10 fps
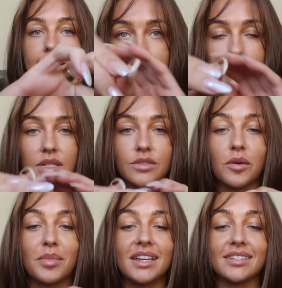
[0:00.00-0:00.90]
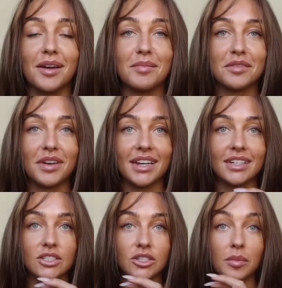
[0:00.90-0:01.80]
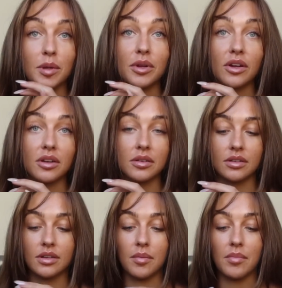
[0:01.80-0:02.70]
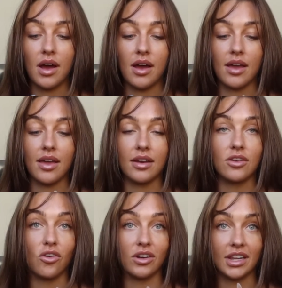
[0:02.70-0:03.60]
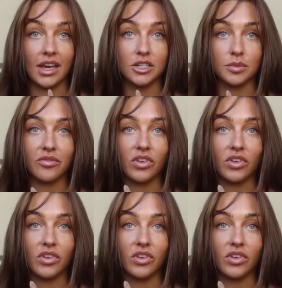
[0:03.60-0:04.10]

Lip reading: This one is from their diamond range, so I'm going to put it on my not engagement